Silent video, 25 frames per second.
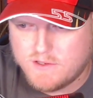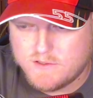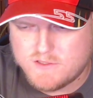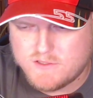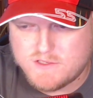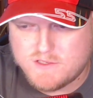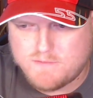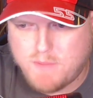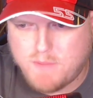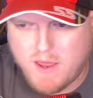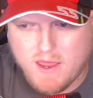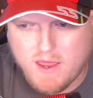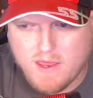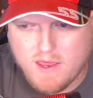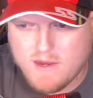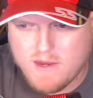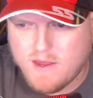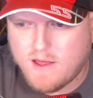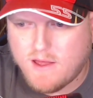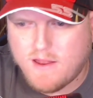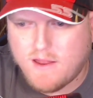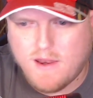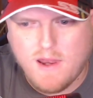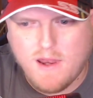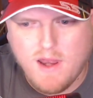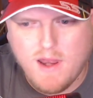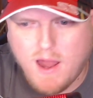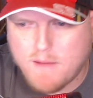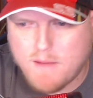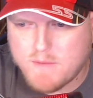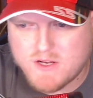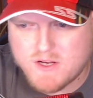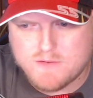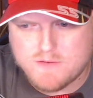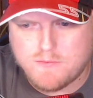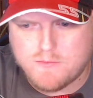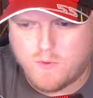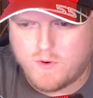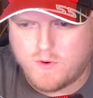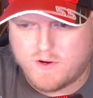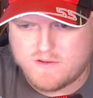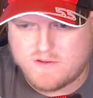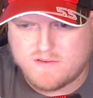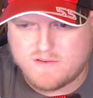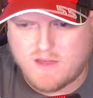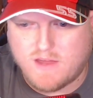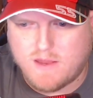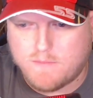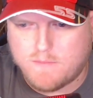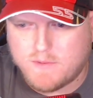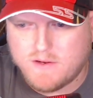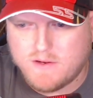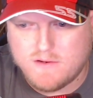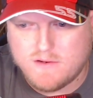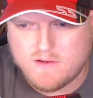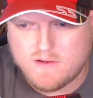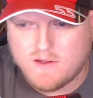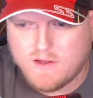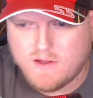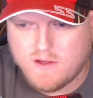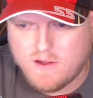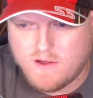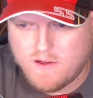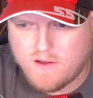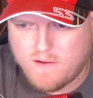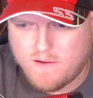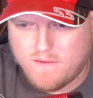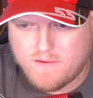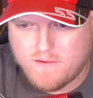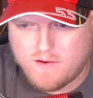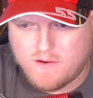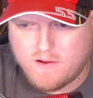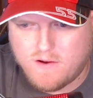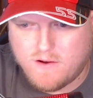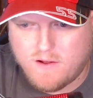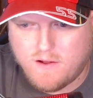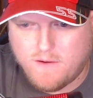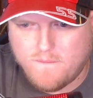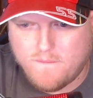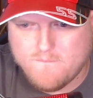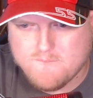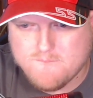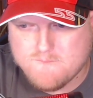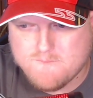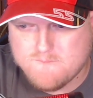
Spain, not much more excitement, you know?